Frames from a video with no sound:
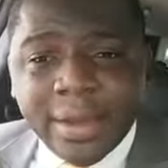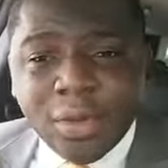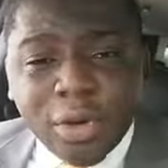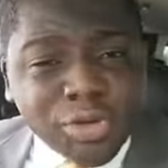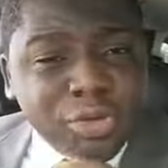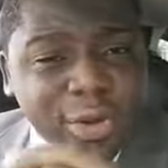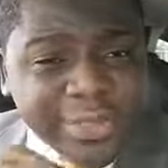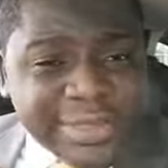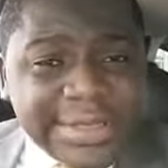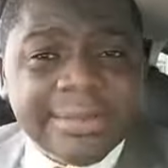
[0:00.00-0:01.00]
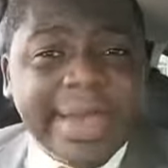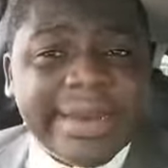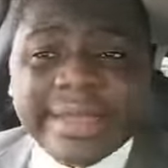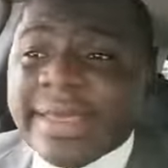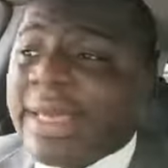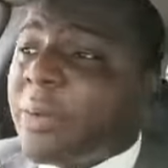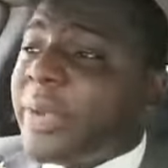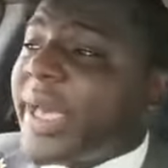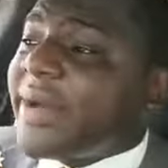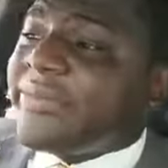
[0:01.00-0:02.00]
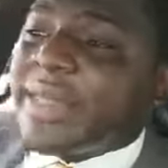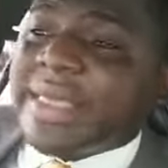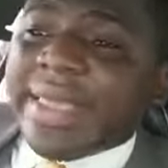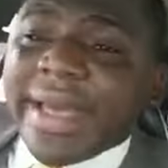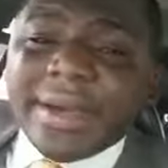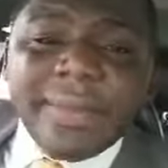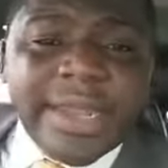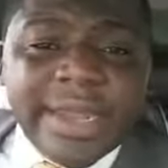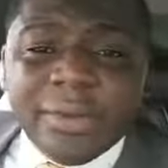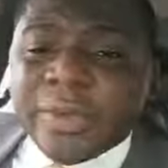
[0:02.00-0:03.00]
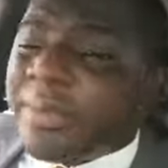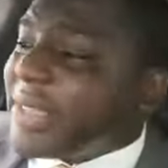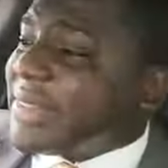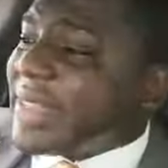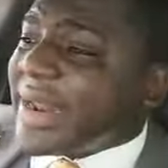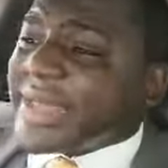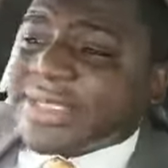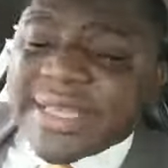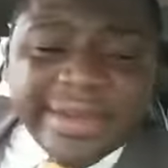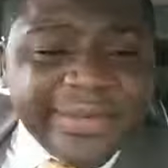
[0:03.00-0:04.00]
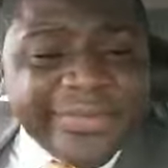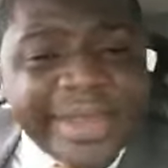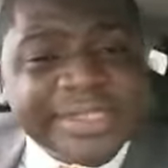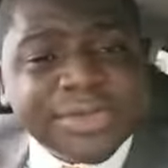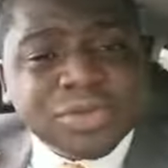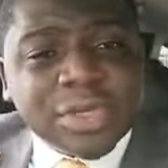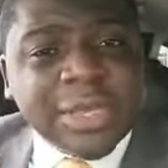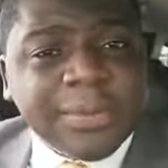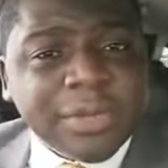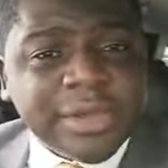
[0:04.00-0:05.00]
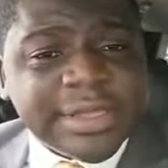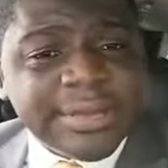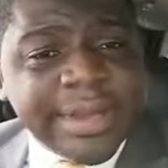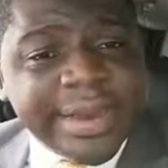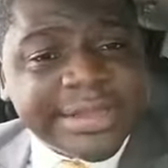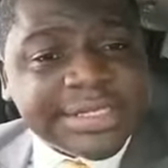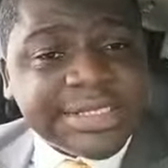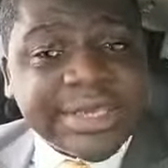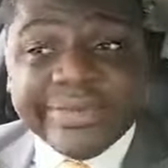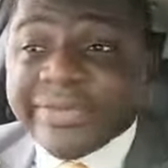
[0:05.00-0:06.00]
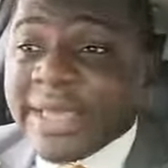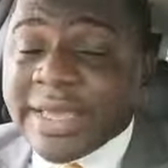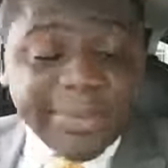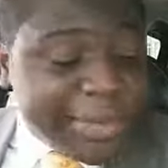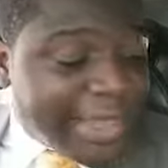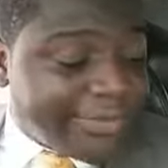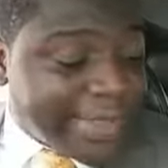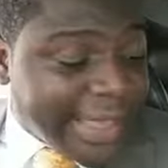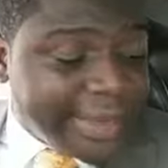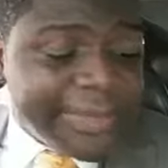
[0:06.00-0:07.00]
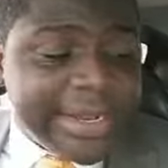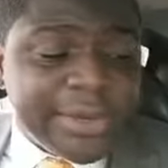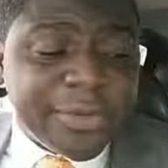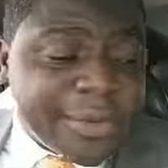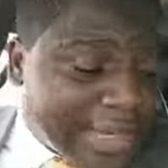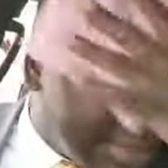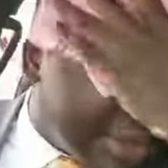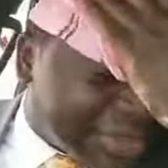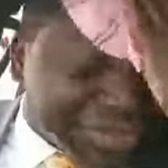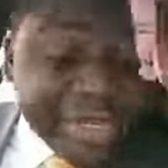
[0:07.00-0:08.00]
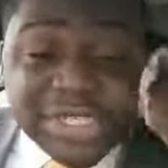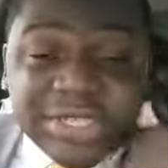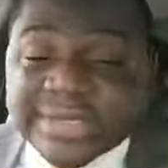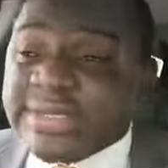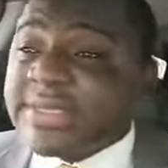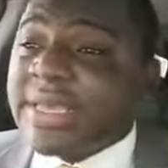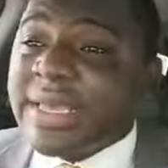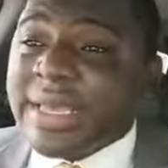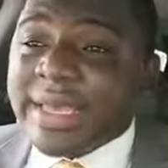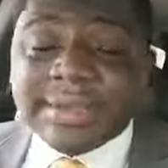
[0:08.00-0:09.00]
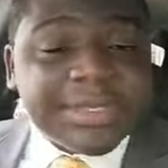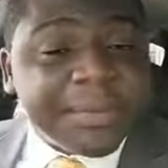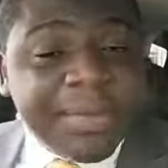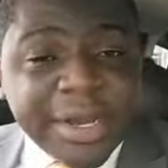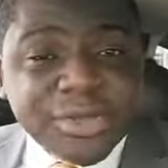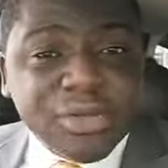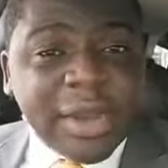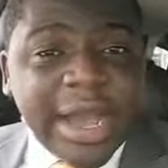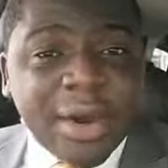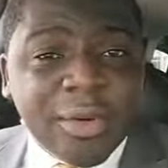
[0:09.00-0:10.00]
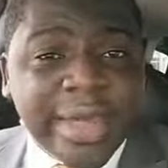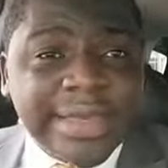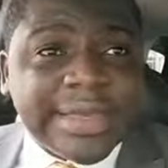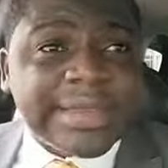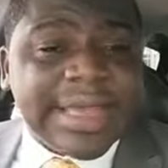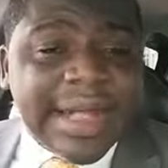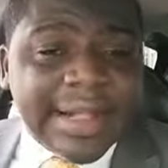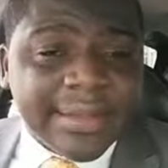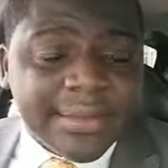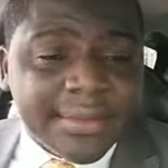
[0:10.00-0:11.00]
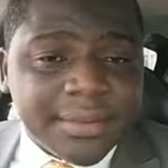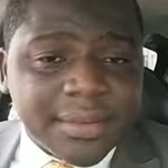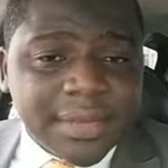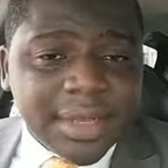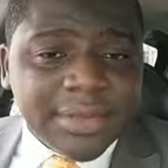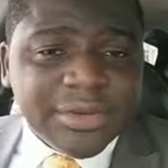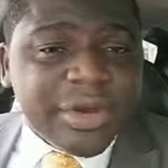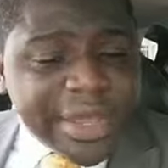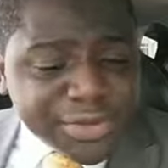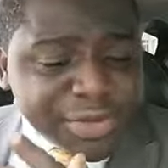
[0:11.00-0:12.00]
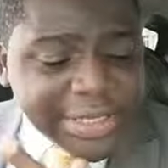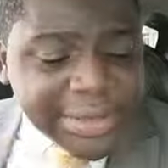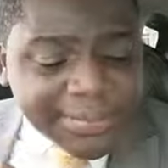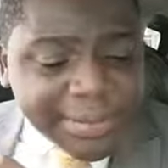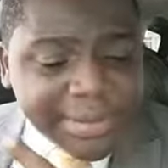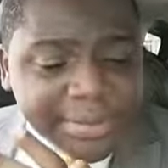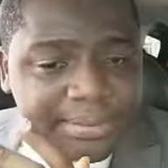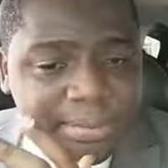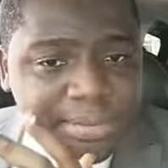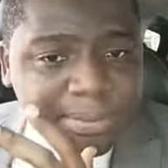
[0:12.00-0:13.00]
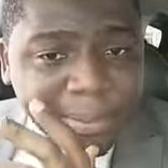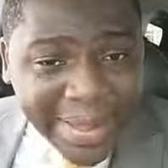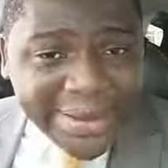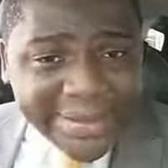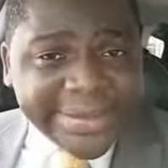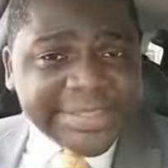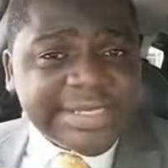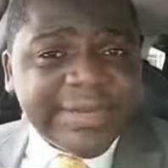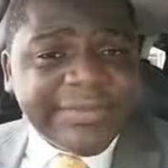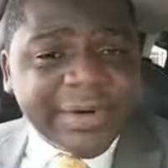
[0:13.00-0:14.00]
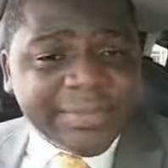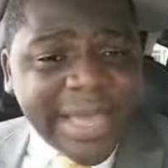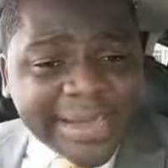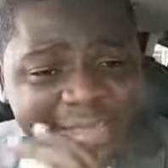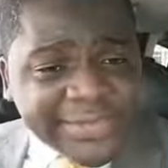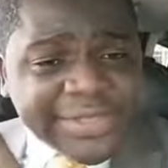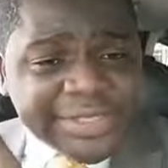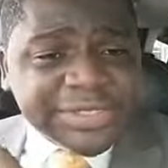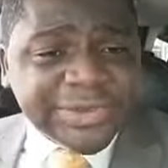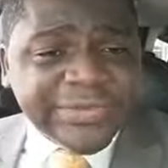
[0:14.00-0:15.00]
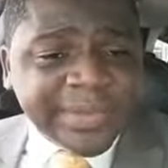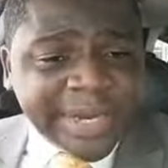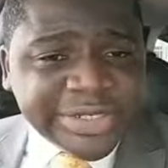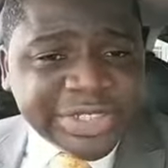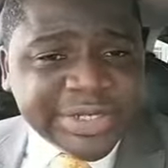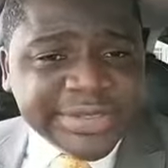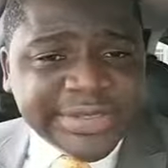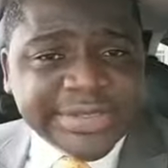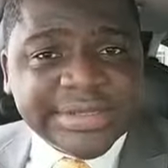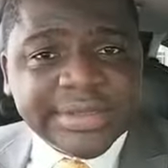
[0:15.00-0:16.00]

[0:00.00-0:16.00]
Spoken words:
go to northern Mali. We have young men and women that are sacrificing to keep northern Mali safe. We have young men and women in the trenches in Timbuktu, Gao, and Kidal, trying to keep Mali safe from the activities of militias.